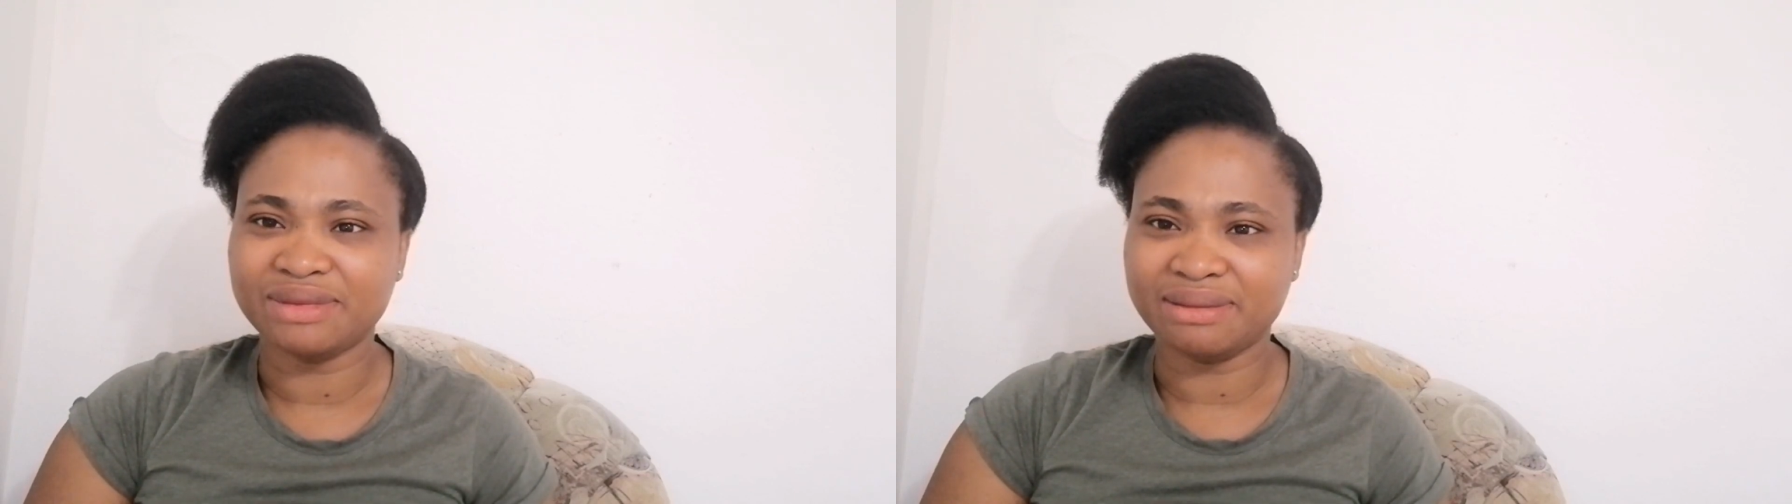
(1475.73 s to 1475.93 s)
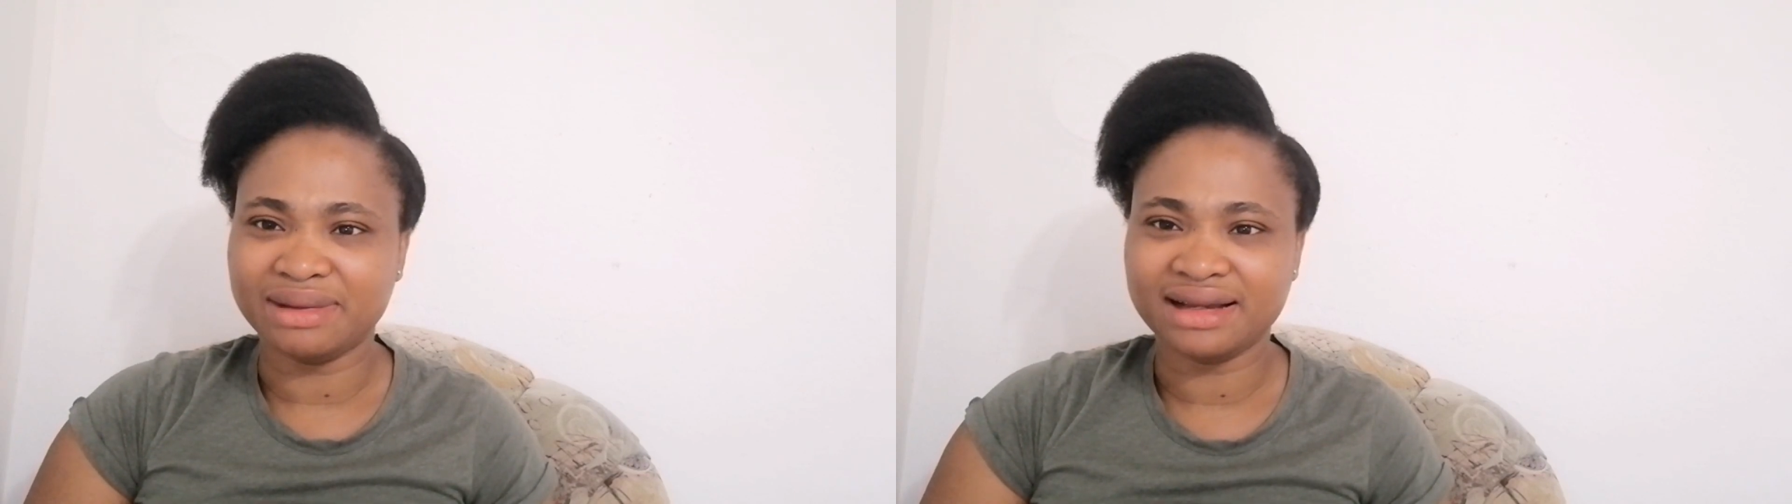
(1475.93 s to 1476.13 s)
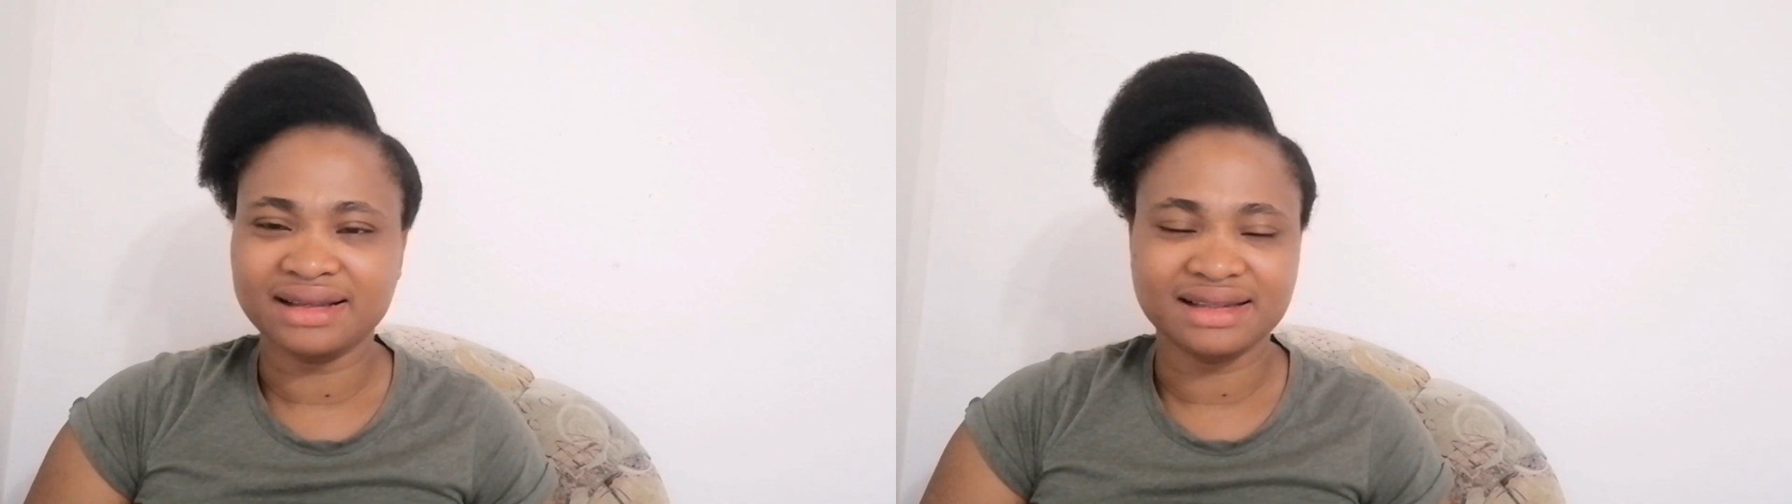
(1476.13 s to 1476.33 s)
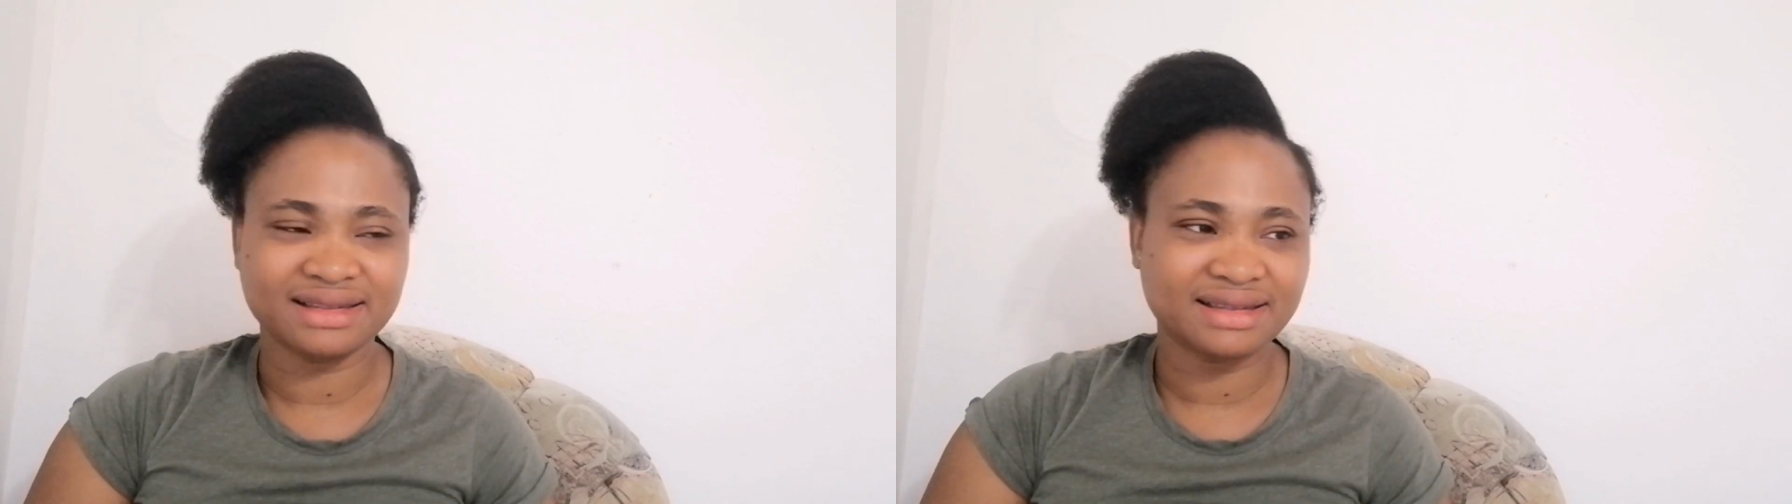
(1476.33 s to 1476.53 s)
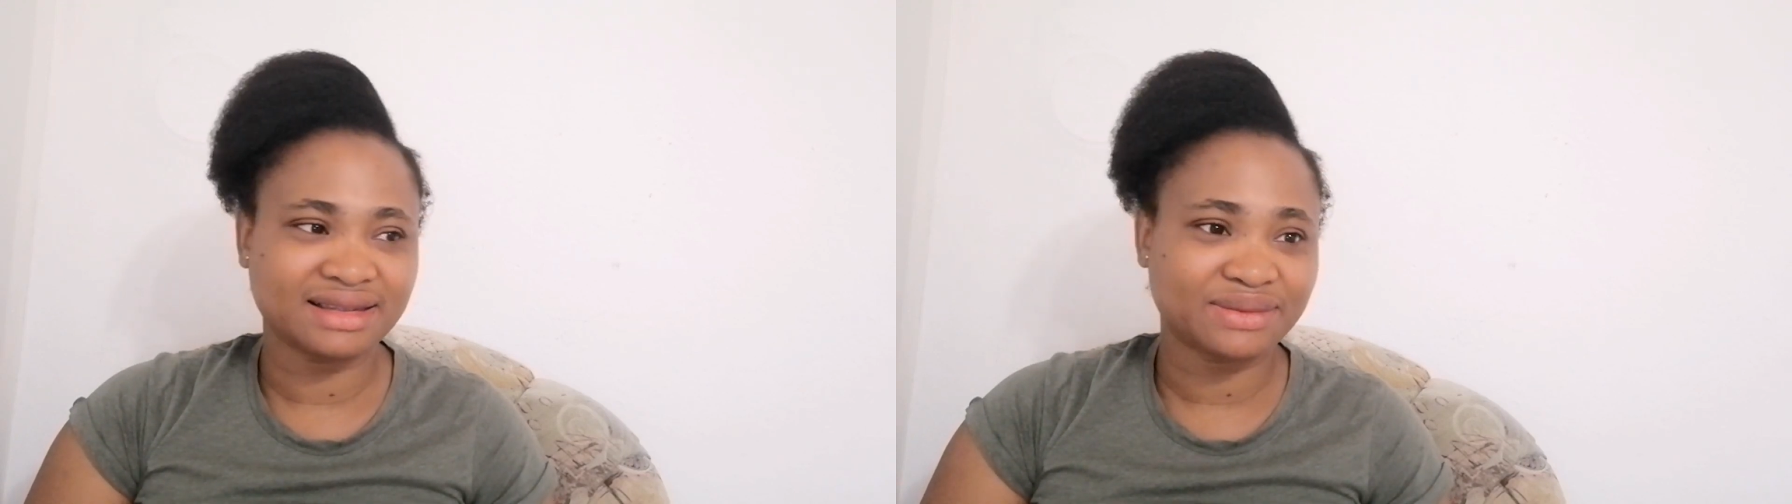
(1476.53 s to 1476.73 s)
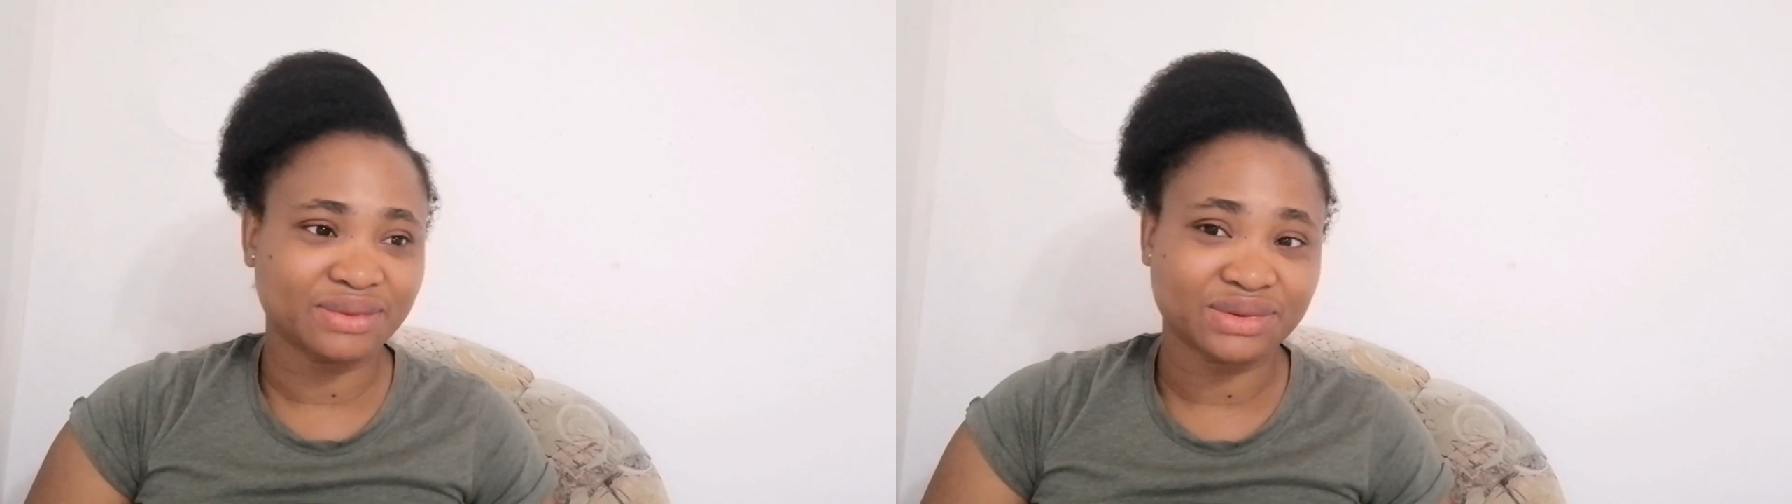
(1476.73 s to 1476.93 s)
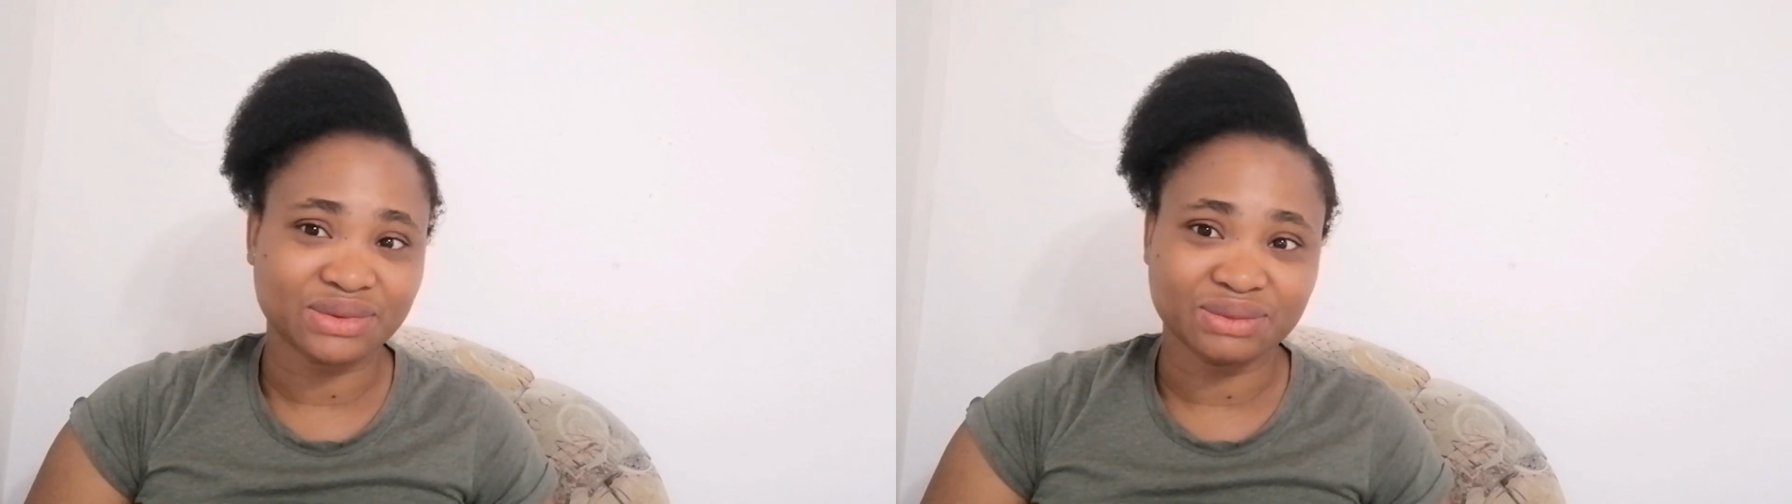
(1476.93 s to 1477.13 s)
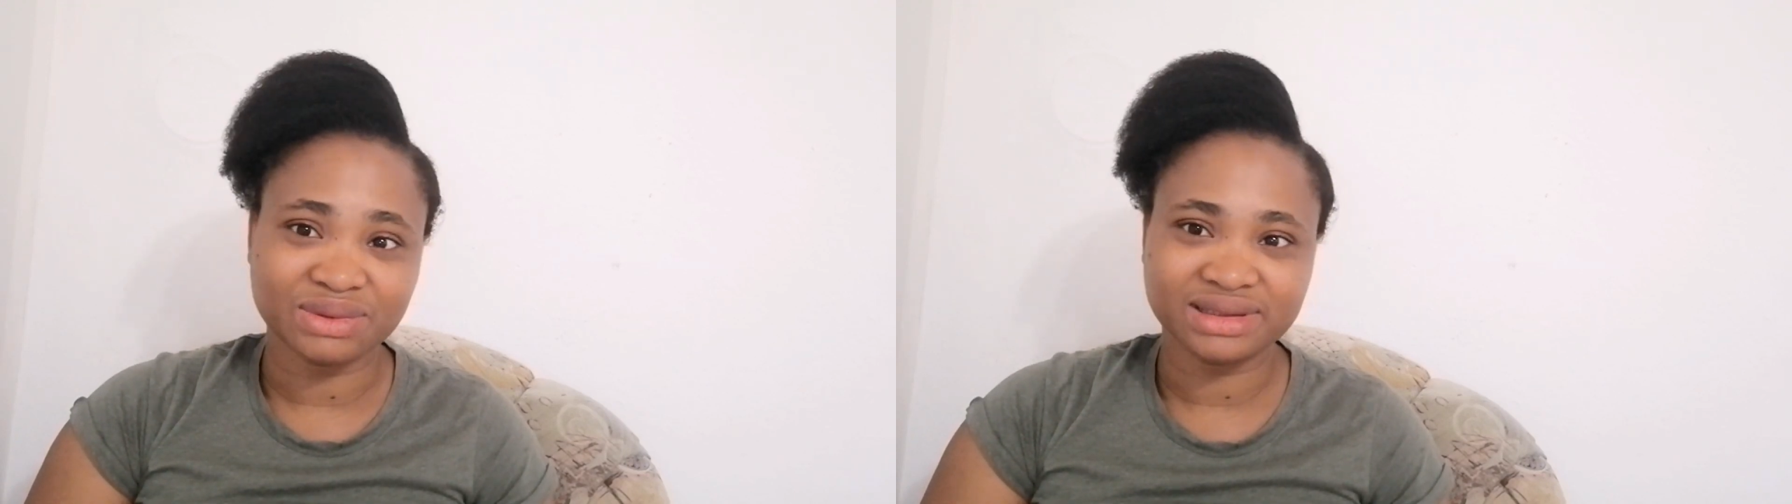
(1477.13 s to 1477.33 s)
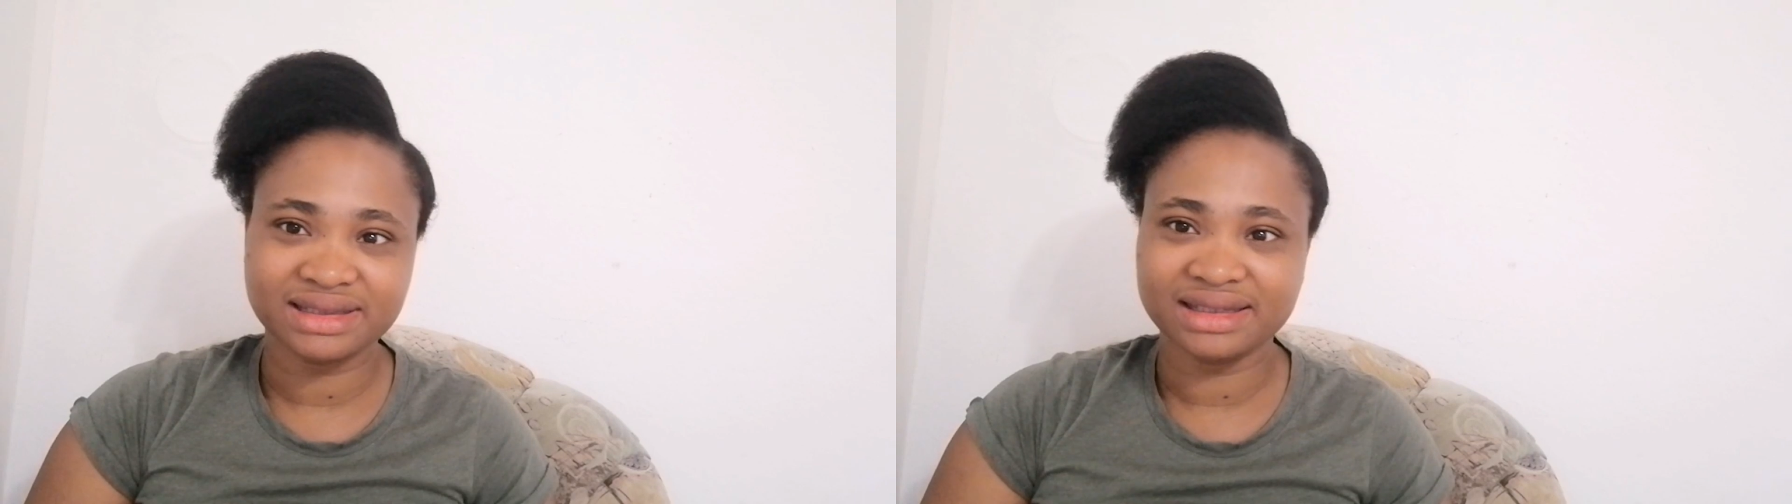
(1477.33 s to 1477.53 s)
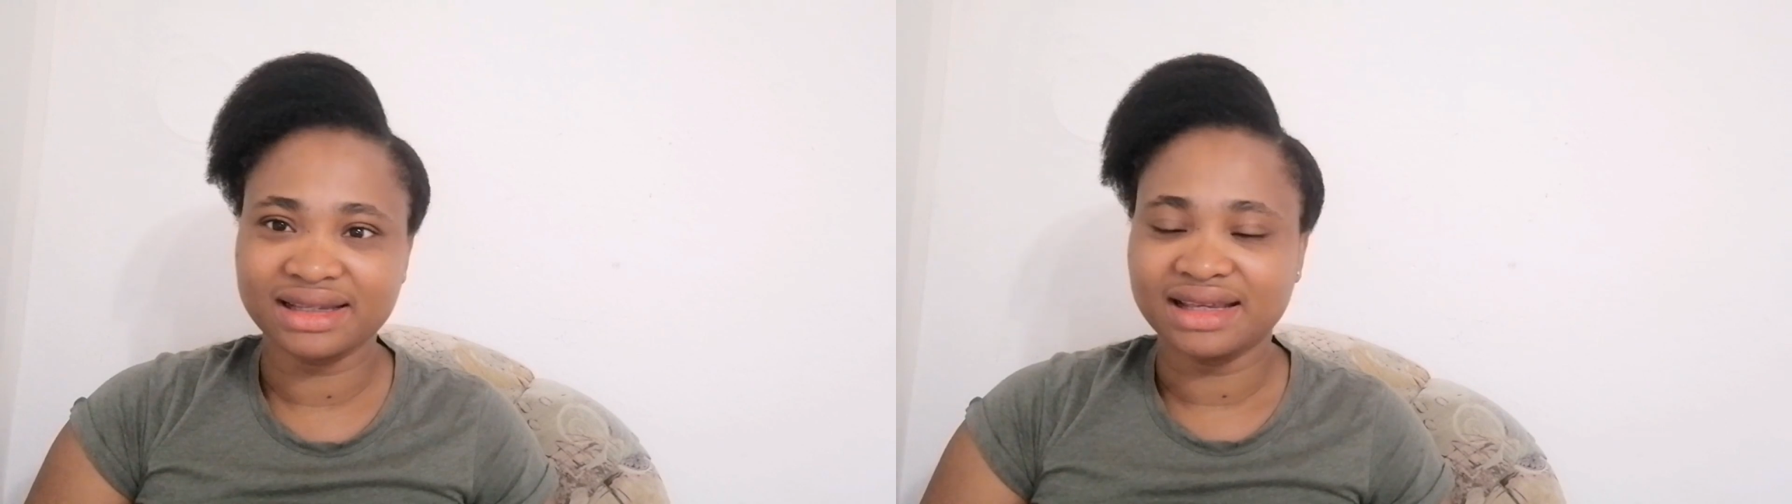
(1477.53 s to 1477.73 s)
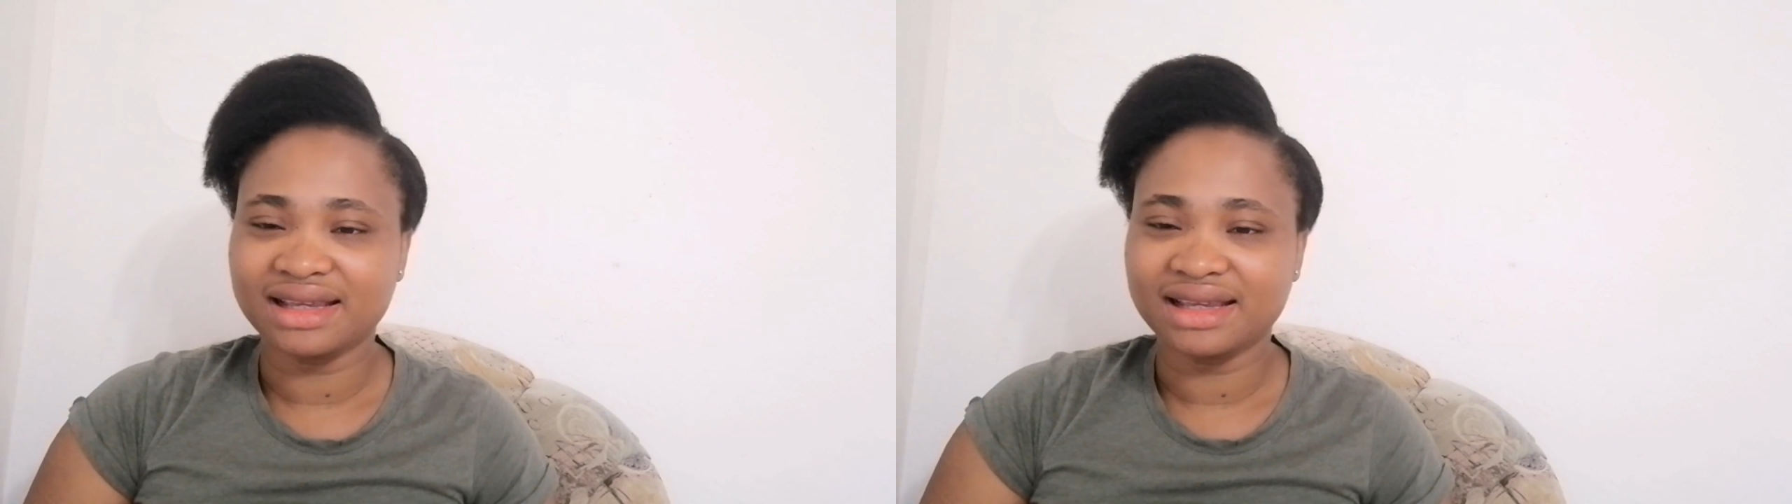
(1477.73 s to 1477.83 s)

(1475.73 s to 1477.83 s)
Baba, is this what you want?